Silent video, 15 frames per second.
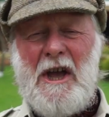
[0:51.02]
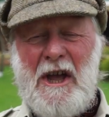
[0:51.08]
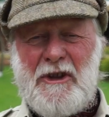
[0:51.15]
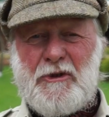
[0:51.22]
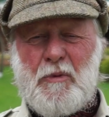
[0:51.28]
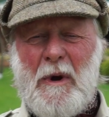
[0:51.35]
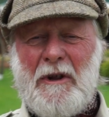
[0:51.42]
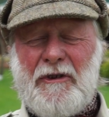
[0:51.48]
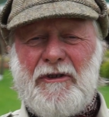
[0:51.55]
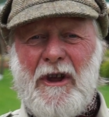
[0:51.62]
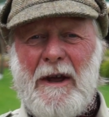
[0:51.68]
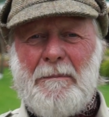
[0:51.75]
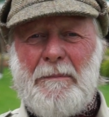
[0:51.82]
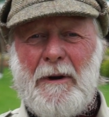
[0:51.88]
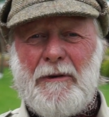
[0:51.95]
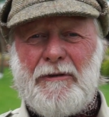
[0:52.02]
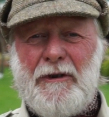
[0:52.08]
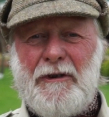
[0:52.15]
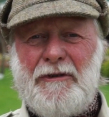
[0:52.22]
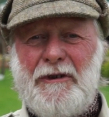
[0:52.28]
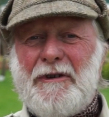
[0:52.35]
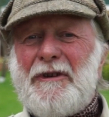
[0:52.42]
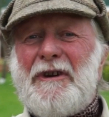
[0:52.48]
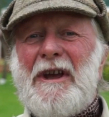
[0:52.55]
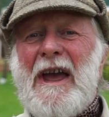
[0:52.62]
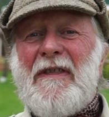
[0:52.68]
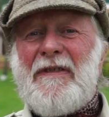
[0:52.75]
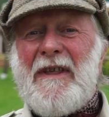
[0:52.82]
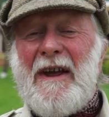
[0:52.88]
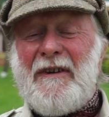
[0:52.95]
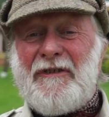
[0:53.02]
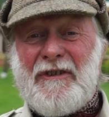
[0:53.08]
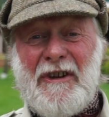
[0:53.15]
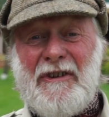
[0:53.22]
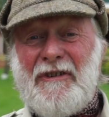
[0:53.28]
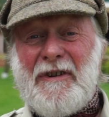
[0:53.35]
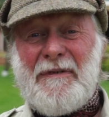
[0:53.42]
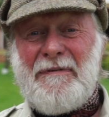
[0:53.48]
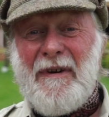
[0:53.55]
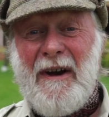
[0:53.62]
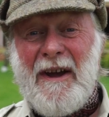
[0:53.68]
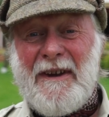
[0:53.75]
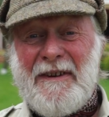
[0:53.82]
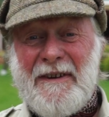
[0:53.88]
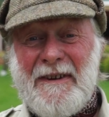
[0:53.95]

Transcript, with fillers: it's well signposted. You can get there, it's easy to find.